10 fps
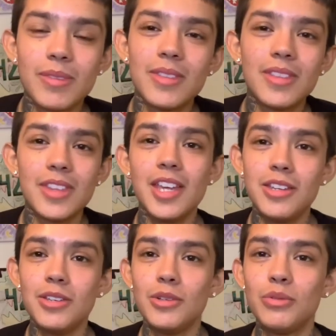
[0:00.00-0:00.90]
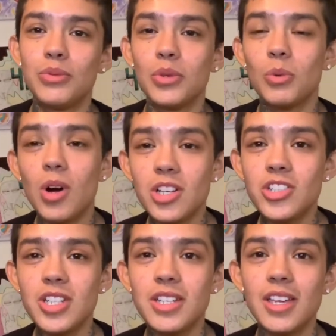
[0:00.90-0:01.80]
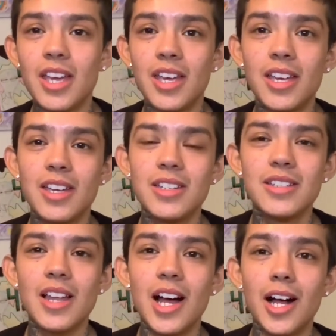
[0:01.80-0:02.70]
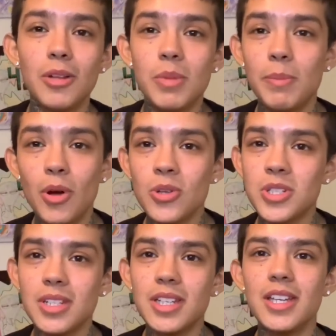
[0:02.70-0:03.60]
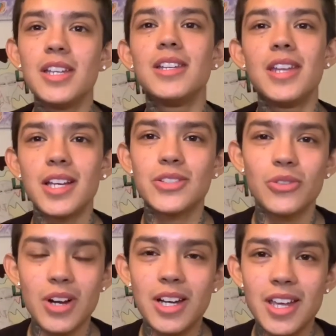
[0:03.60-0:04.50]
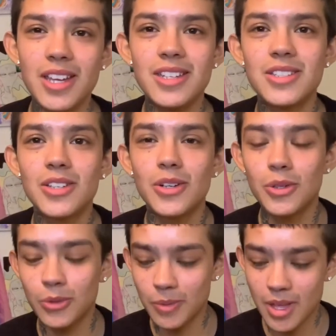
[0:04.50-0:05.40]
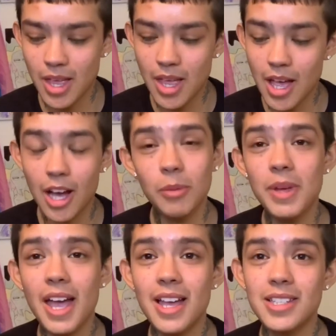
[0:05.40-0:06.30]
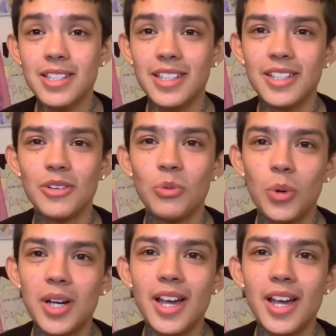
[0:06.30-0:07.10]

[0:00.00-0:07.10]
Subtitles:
Thank you for watching, and I'll be posting again next Friday. So I'll be asking what